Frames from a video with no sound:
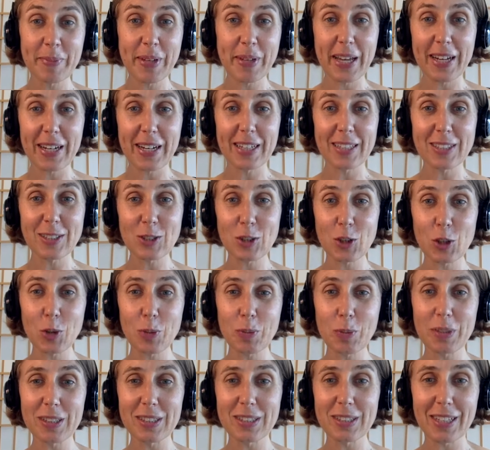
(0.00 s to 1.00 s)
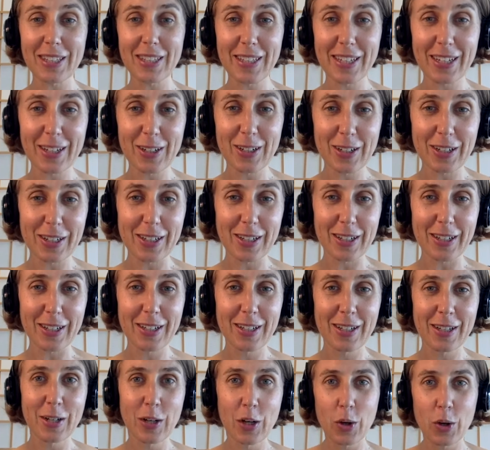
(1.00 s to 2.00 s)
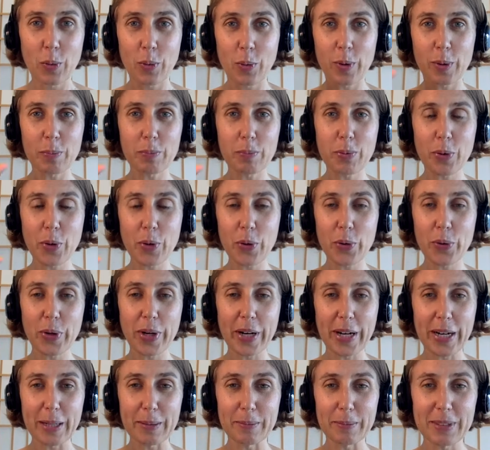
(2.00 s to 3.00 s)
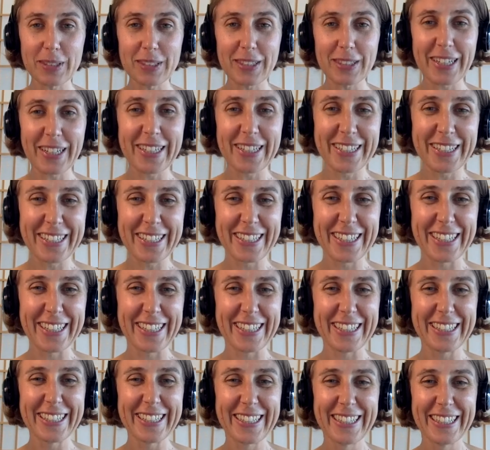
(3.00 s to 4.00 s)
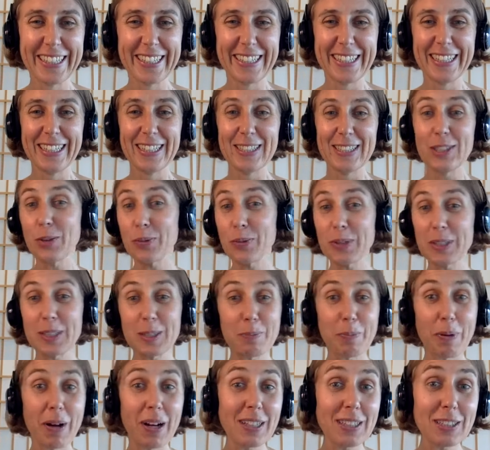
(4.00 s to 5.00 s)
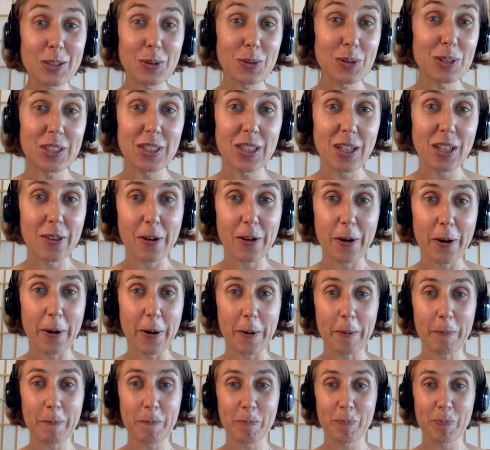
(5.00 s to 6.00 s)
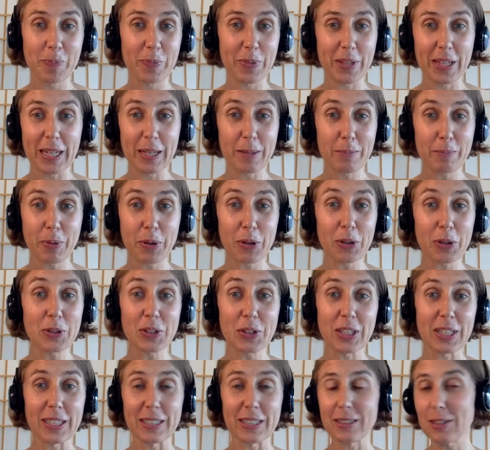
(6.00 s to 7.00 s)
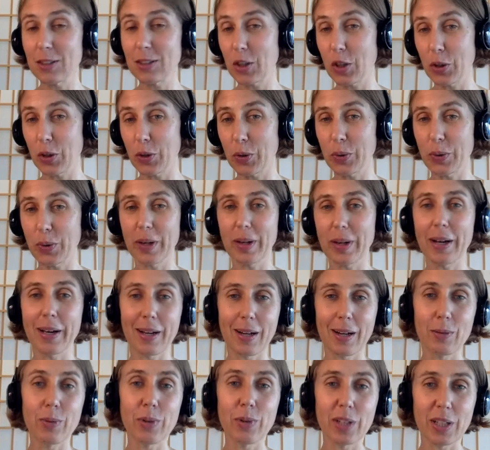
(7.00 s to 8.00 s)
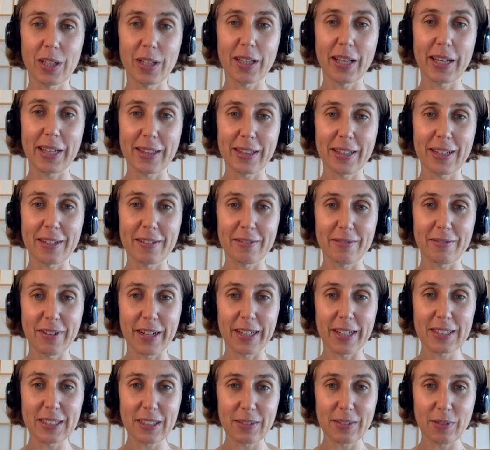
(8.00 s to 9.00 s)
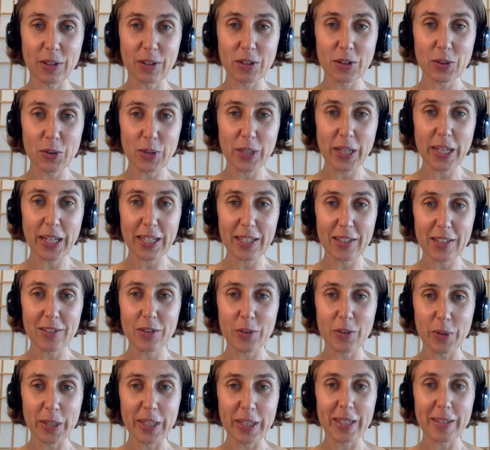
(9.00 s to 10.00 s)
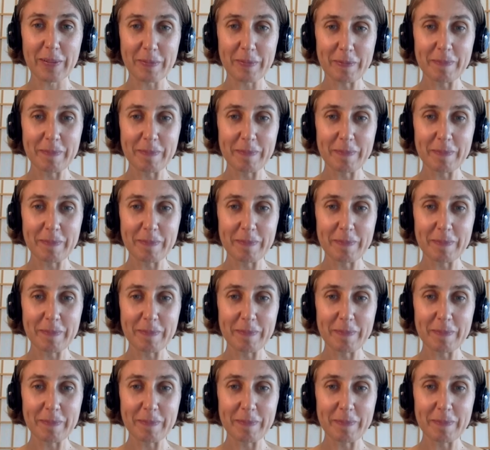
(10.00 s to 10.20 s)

And as humans, I think we're programmed to respond to each other in person. So I really like that advice. I've also taken to it.